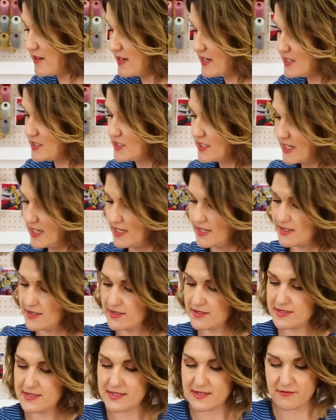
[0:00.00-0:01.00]
I
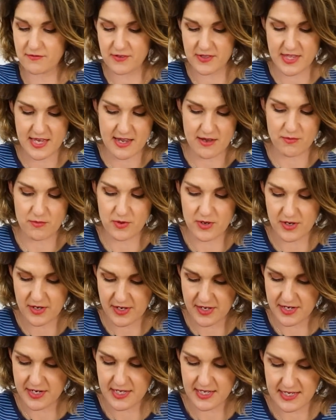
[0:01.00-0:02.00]
chose for that
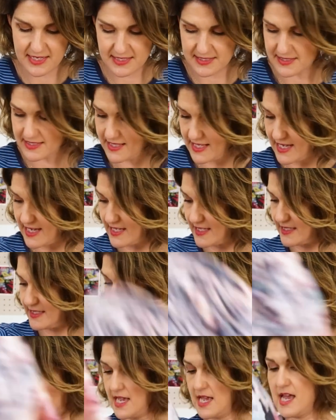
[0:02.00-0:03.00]
one is
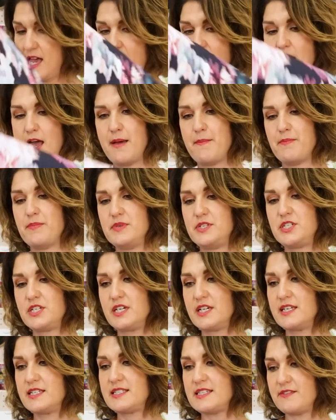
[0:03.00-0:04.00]
this um,
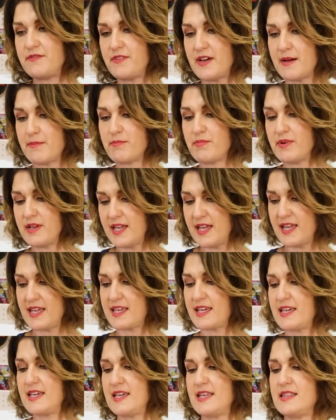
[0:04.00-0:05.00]
jersey
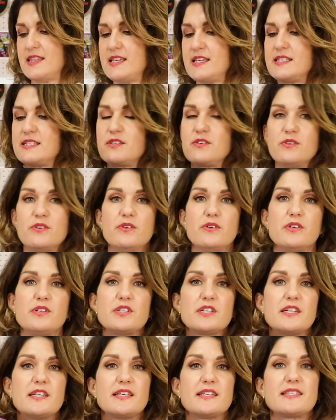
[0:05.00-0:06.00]
fabric in this
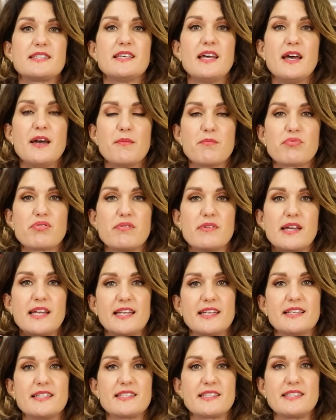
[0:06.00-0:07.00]
gorgeous
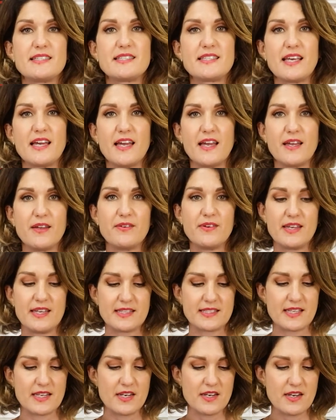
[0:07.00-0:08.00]
print. So
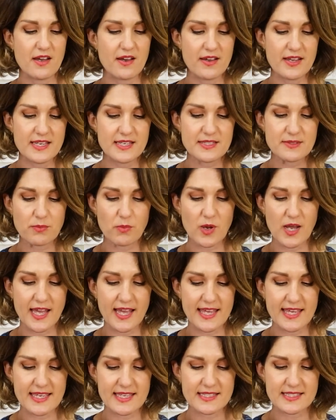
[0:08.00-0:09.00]
it's a nice
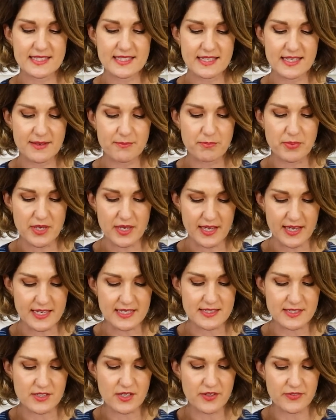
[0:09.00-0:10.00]
weight, but
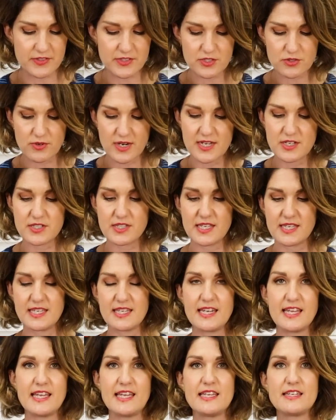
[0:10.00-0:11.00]
it's got the stretch that
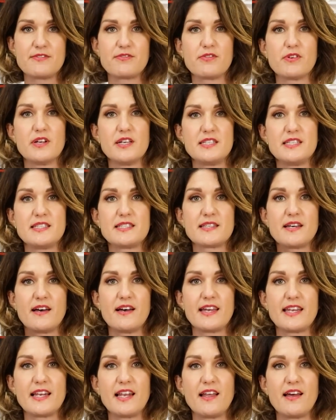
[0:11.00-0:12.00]
you need for a
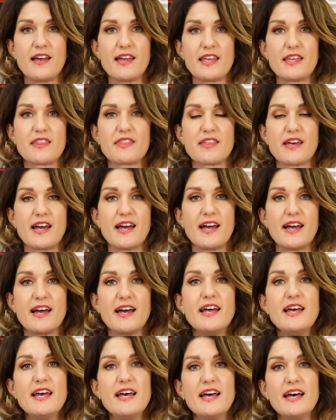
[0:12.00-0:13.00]
design like
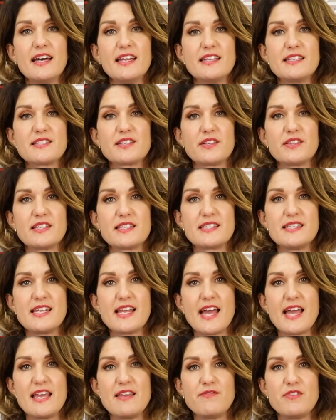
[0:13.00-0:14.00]
that. And it's got this
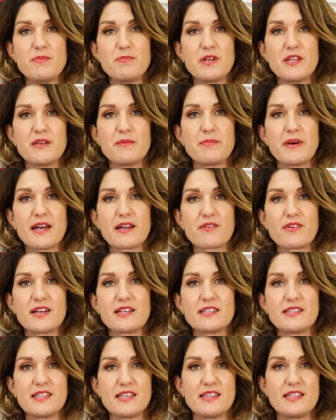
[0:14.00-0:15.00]
navy blue
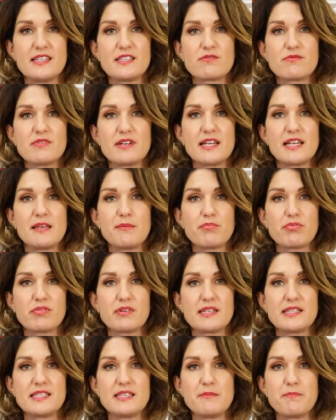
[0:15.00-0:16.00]
background and then these really
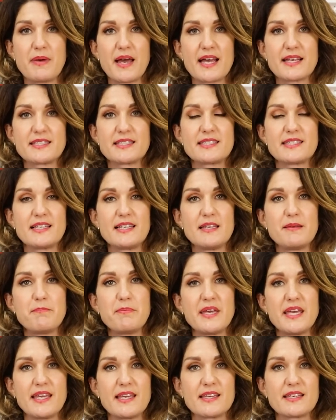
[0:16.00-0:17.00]
pretty pastely
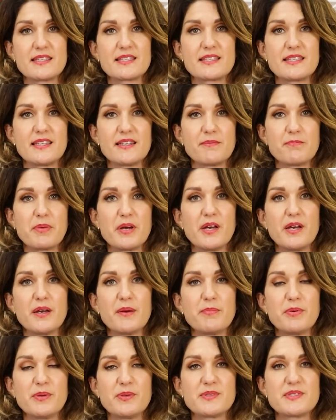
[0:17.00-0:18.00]
pinks and
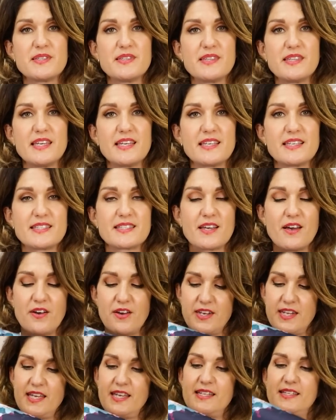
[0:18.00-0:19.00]
purples and things
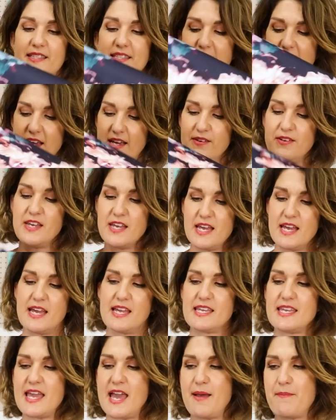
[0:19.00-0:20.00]
on it. So
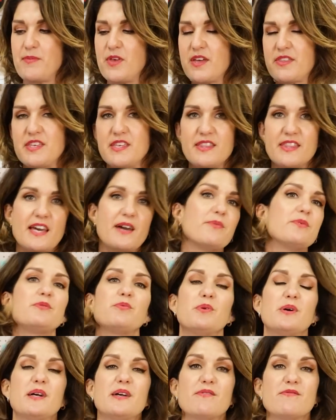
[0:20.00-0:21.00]
yeah, I think that
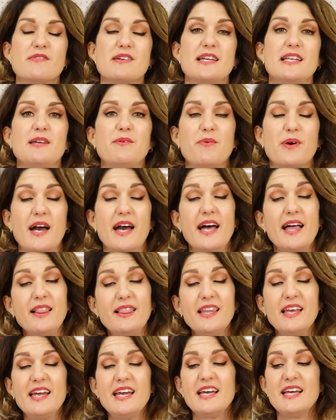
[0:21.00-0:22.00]
would work really
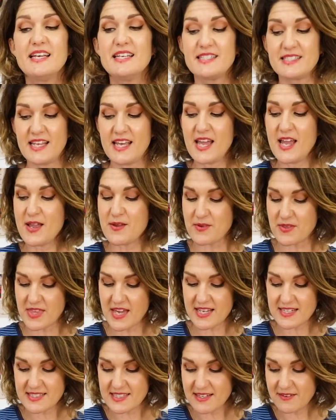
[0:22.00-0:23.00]
well. So
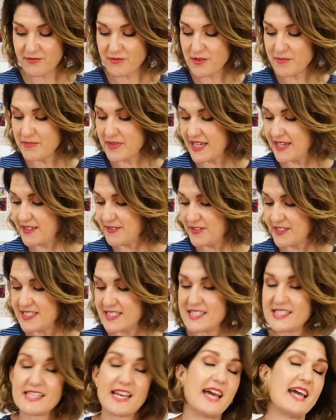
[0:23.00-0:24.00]
that's it from me for
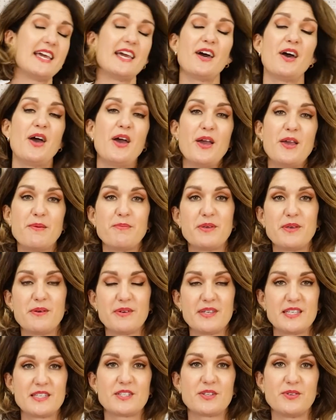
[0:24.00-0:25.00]
today. I hope you
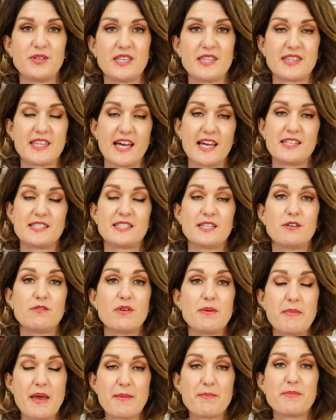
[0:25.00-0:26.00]
enjoyed that. Do
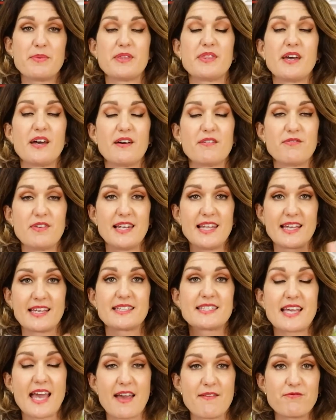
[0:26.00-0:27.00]
remember that I've
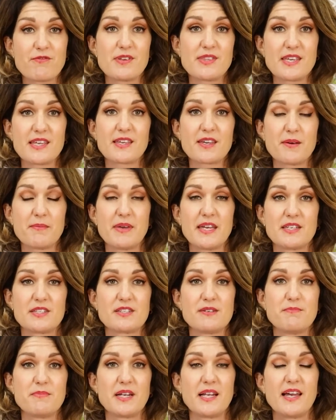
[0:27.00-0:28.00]
linked everything I
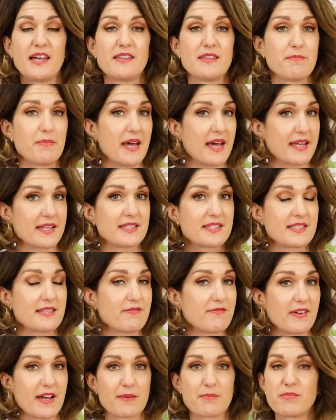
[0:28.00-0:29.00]
mentioned below, the patterns, the
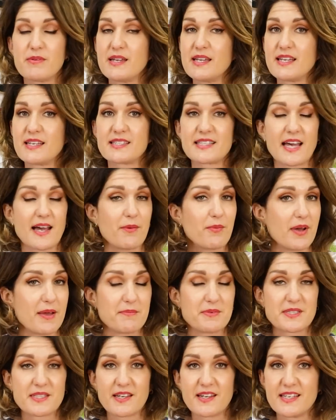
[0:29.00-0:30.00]
fabrics, our
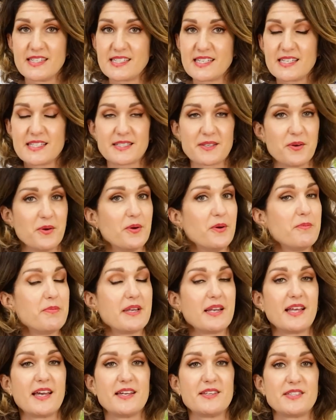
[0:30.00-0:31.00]
website, it's all
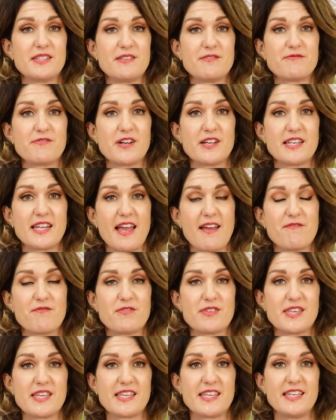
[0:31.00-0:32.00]
below. So you find
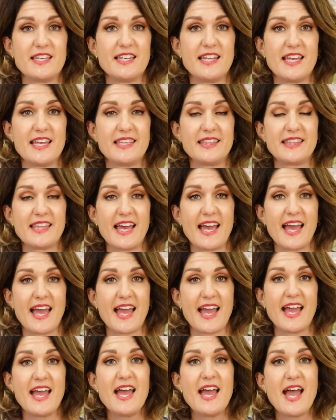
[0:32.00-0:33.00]
everything you need
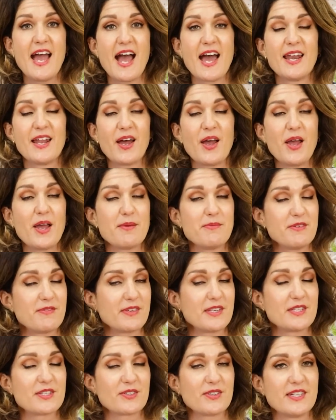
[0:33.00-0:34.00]
there. And I hope you've
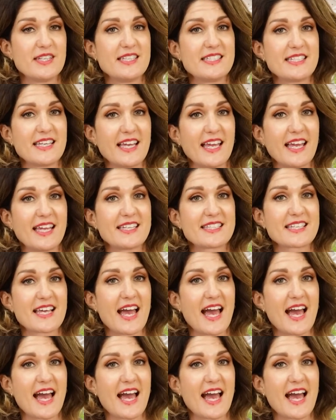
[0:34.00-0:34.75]
enjoyed it.